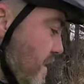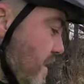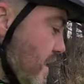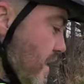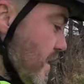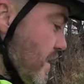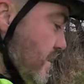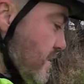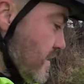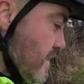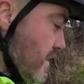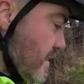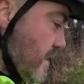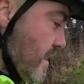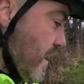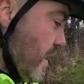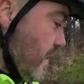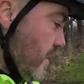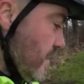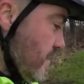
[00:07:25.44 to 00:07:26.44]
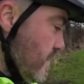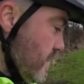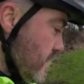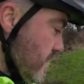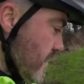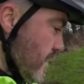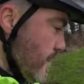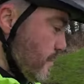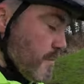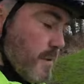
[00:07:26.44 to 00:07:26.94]
And yeah,
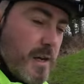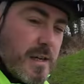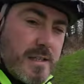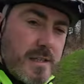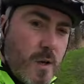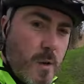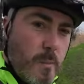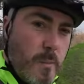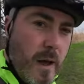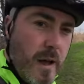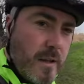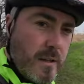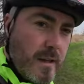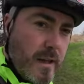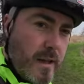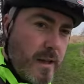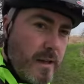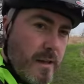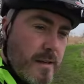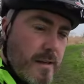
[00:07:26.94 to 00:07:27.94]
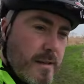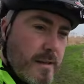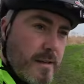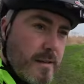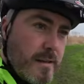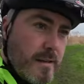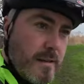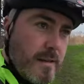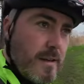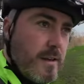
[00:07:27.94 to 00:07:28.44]
um, nice little bell there
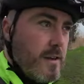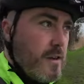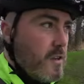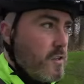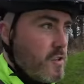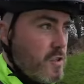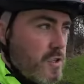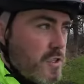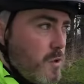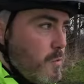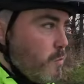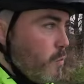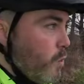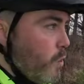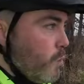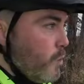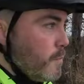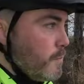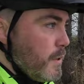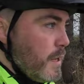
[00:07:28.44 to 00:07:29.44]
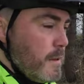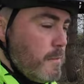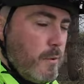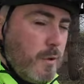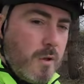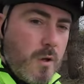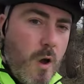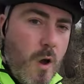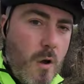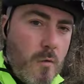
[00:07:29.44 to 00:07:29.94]
just to warn
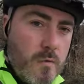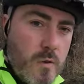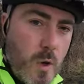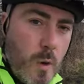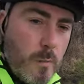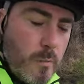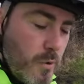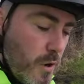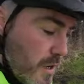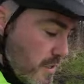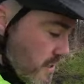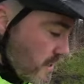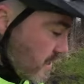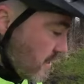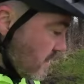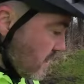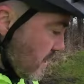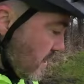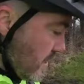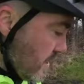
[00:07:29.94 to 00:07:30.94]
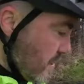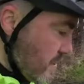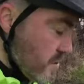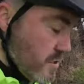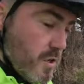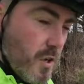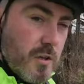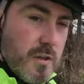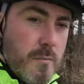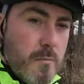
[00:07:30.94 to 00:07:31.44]
people of your presence.
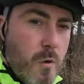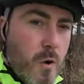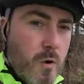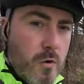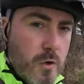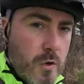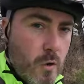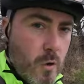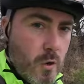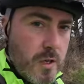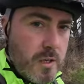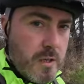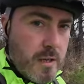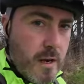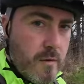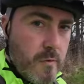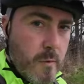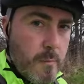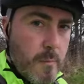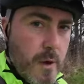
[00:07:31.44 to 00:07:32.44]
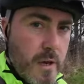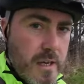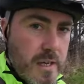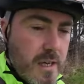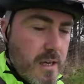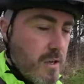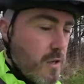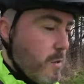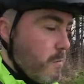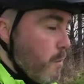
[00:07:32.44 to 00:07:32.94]
There's nothing more annoying than have a
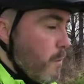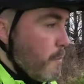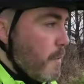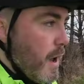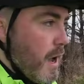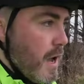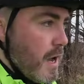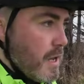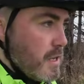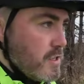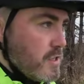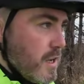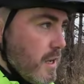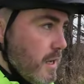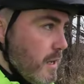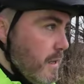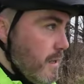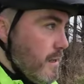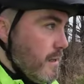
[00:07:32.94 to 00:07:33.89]
bike come up behind you